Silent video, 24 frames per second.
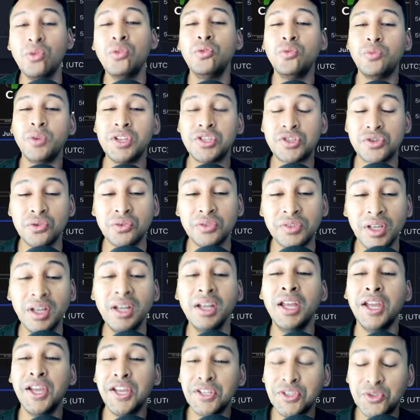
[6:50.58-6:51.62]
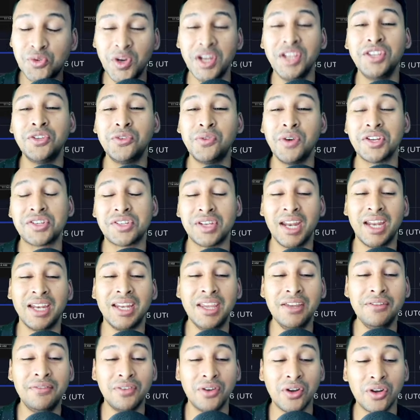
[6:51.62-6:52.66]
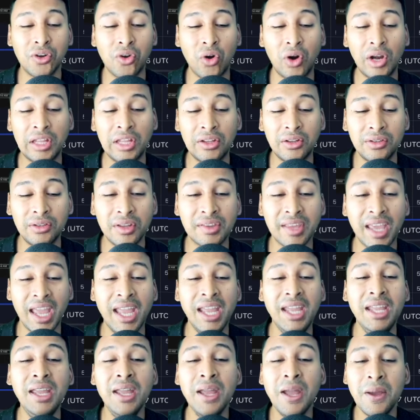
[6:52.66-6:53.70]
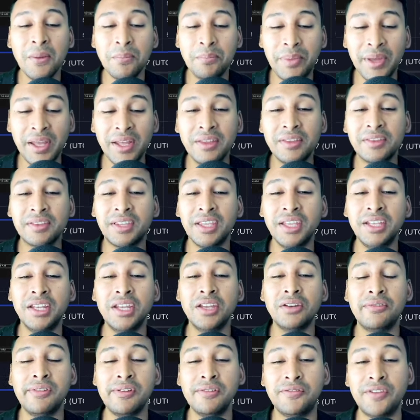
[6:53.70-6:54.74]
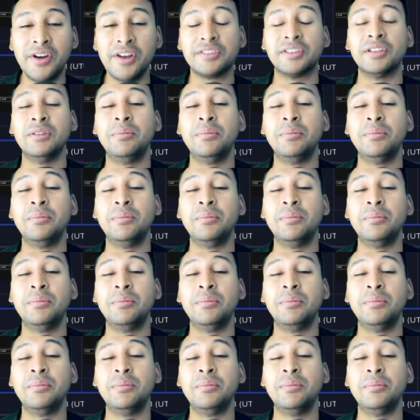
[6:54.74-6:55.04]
we choose a trend duration. And even according to this A, B, C, D reversal